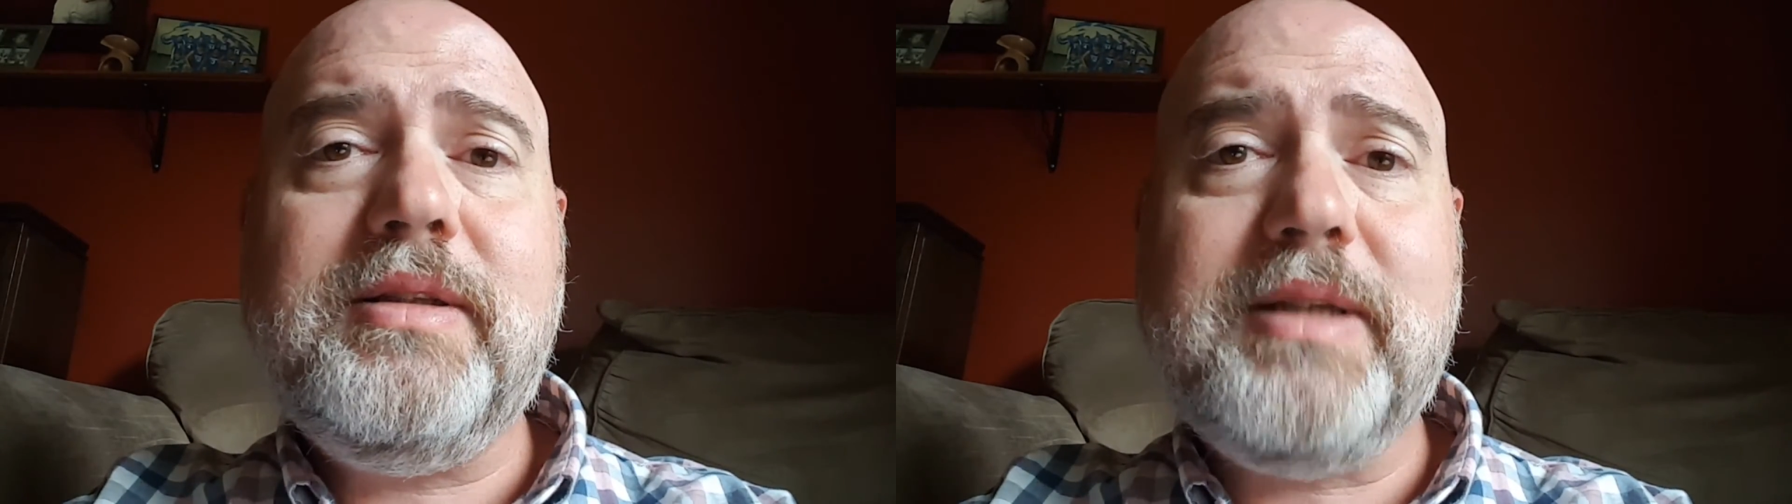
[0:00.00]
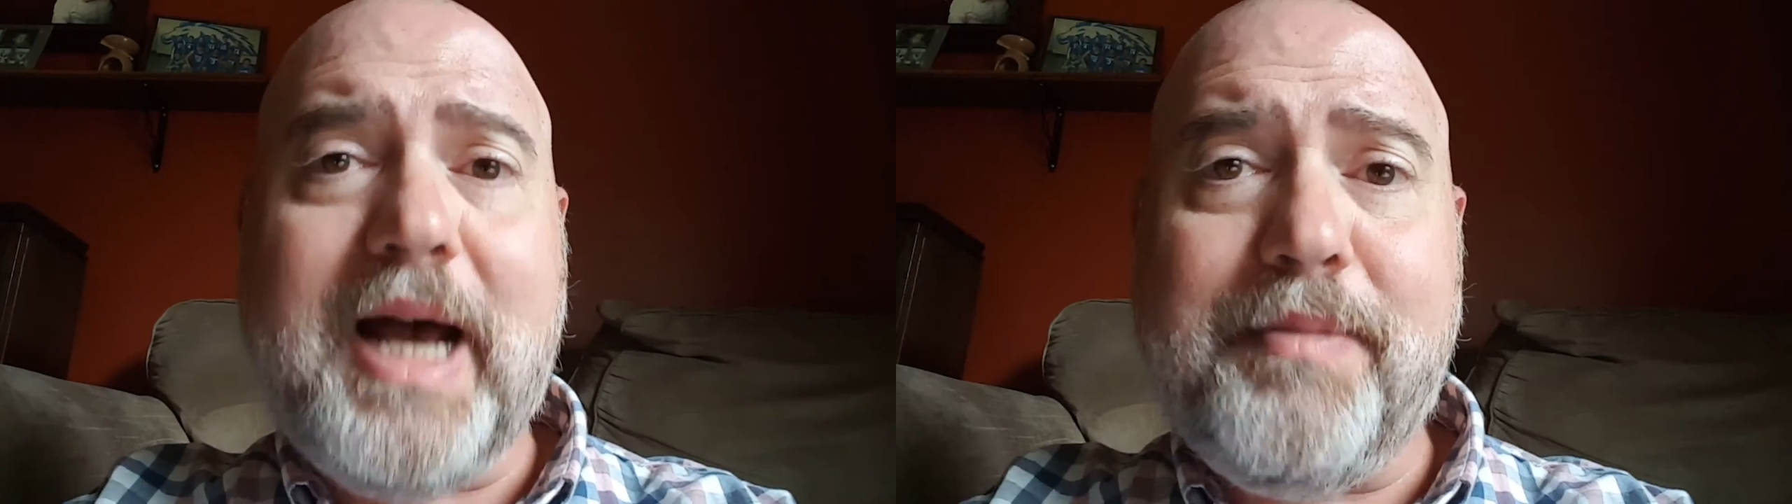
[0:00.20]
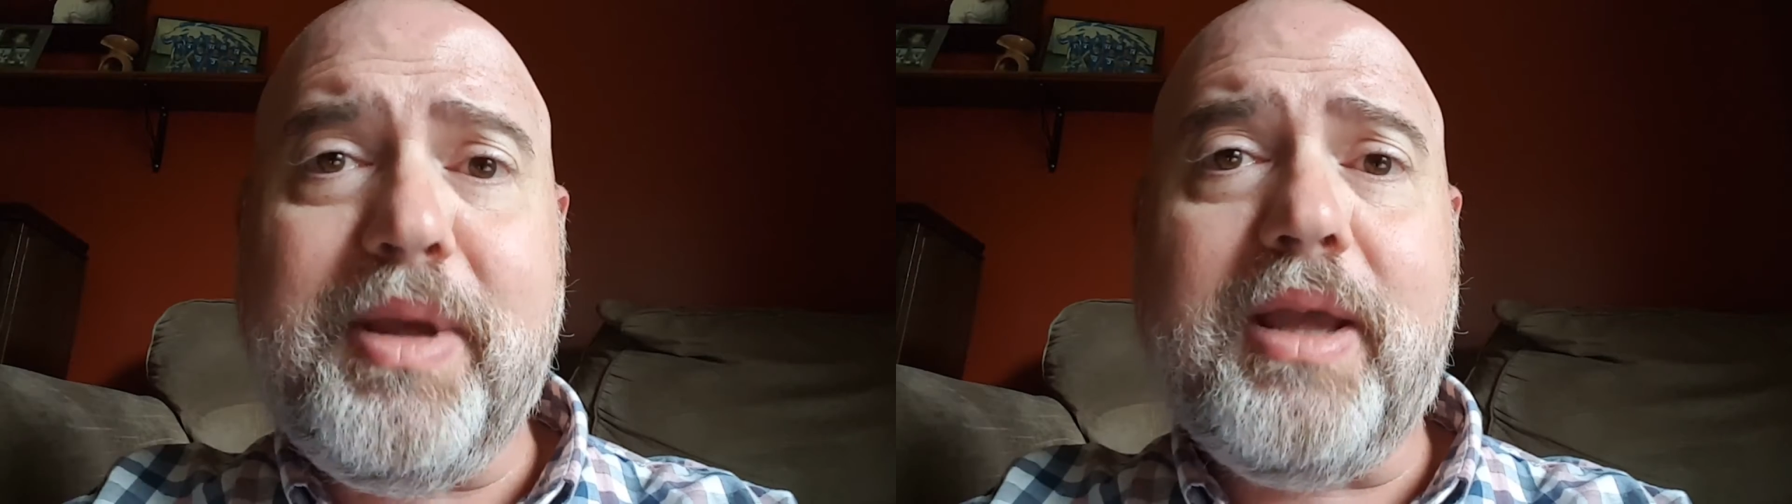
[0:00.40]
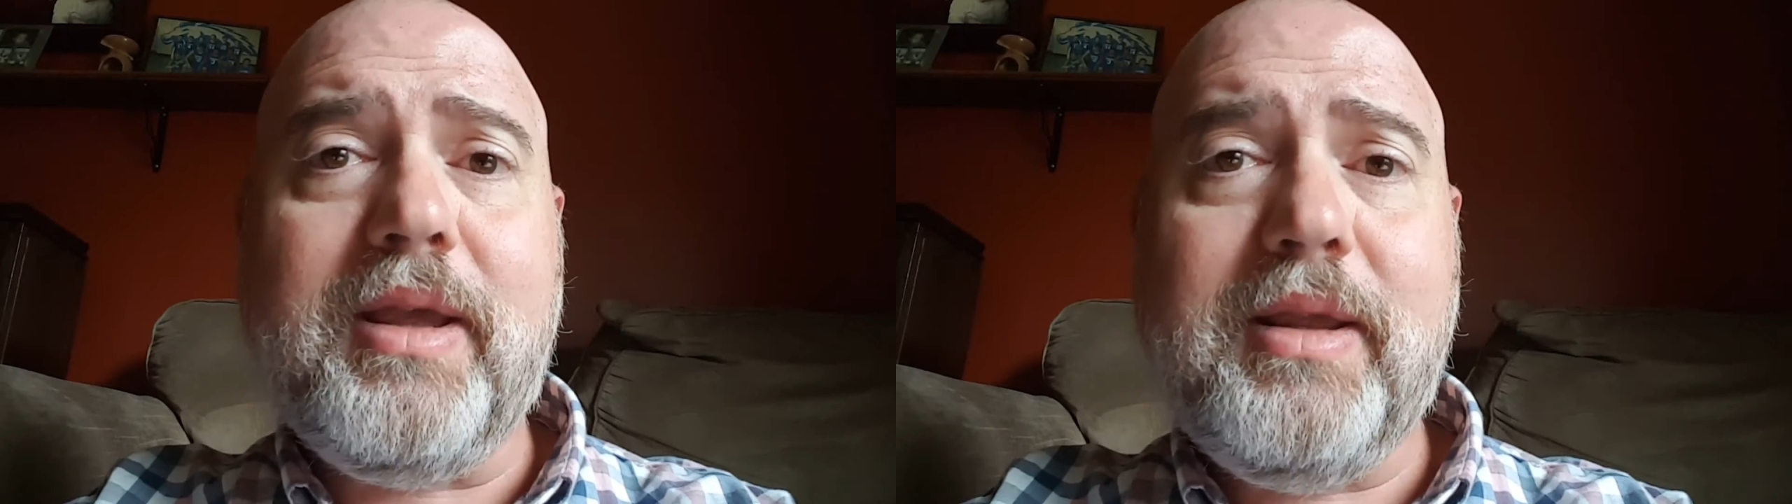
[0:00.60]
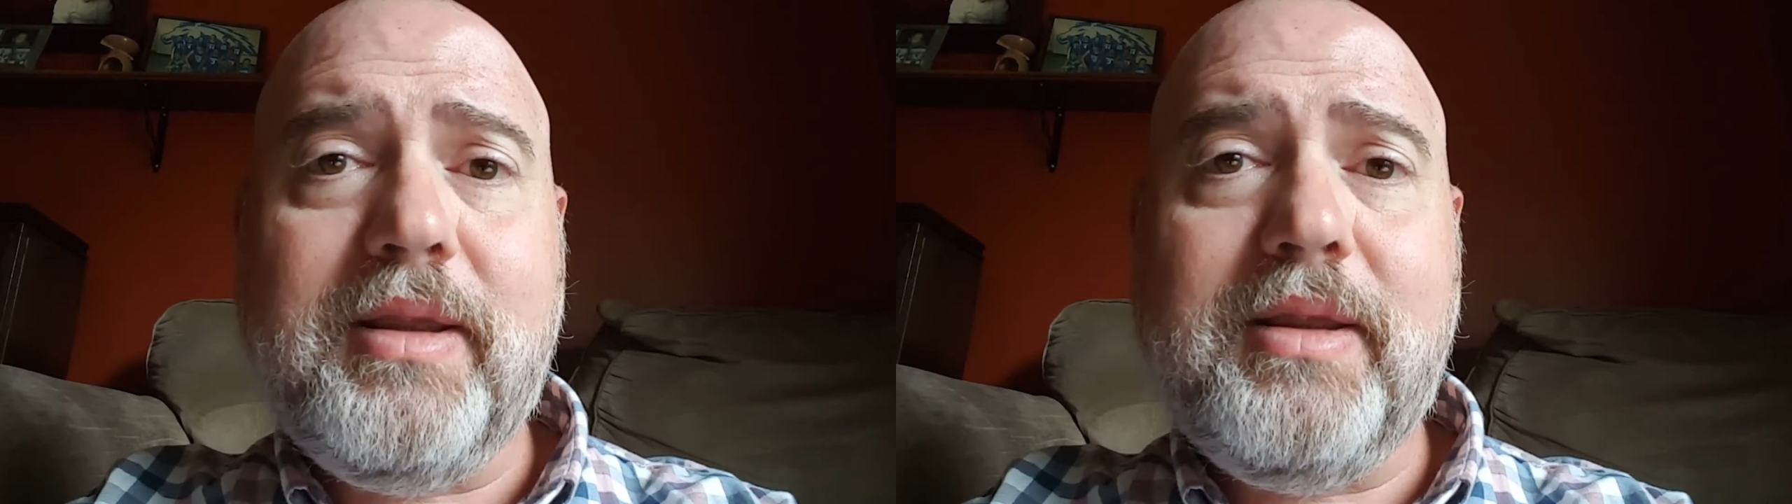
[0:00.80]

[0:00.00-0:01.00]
topic.